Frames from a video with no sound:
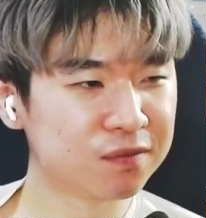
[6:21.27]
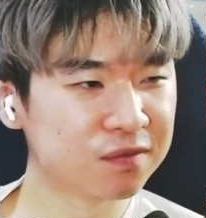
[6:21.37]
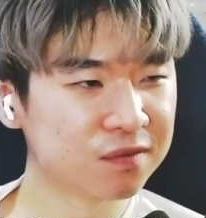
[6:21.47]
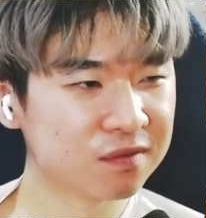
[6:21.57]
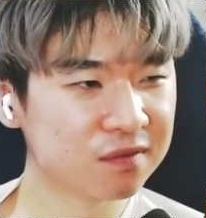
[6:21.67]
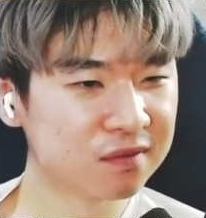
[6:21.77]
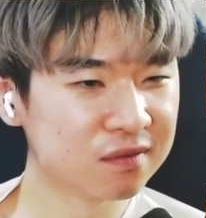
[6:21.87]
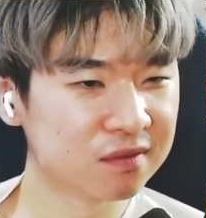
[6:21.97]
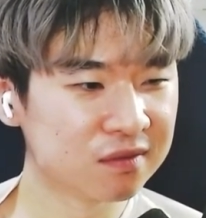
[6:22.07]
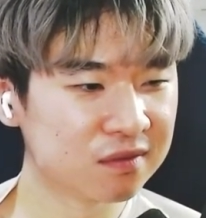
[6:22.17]

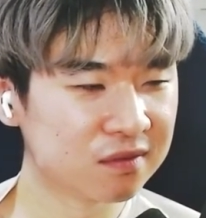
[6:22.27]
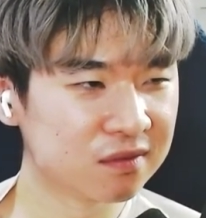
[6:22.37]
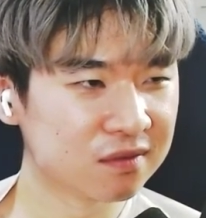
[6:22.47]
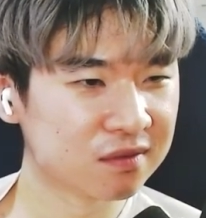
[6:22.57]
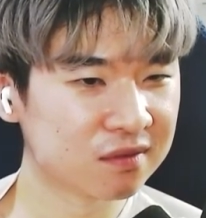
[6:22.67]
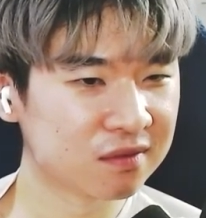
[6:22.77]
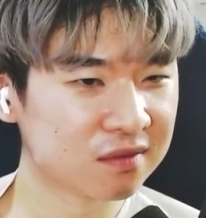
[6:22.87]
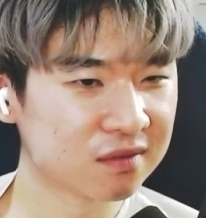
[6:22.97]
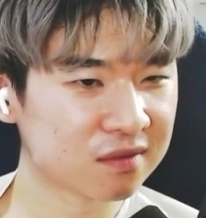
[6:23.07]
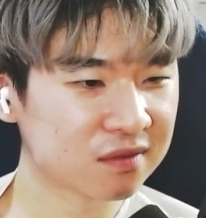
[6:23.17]

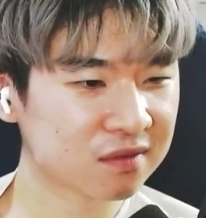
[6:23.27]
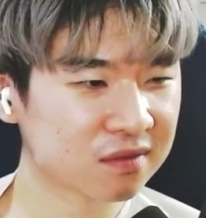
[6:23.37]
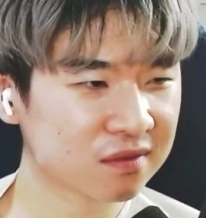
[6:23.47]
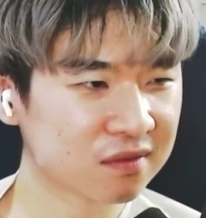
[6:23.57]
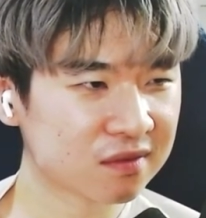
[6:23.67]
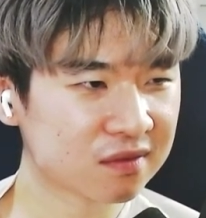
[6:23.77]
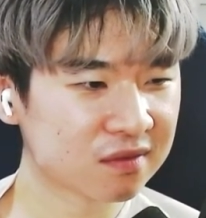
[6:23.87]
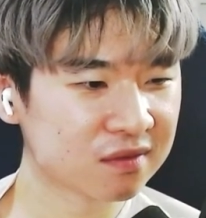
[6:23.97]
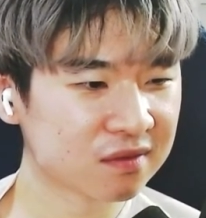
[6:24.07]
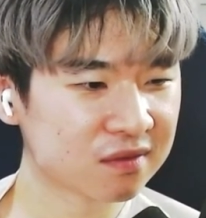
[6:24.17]
No one is speaking in this clip.